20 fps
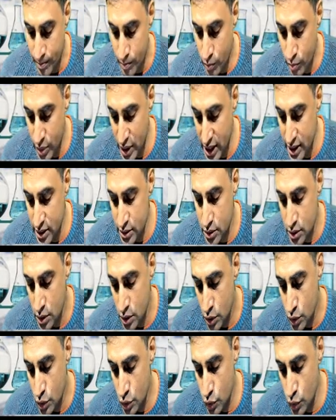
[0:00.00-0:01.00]
plus
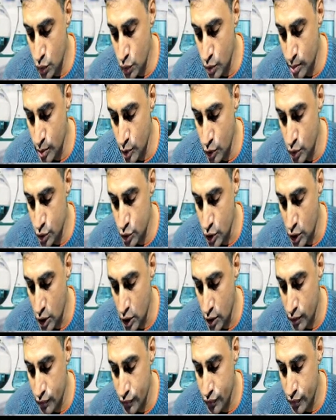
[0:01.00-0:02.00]
2 moles
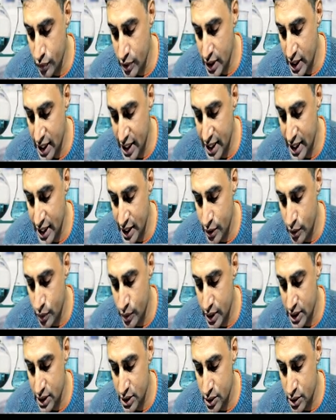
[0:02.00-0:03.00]
of
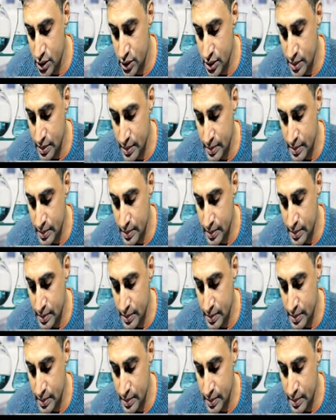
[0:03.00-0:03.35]
NaOH.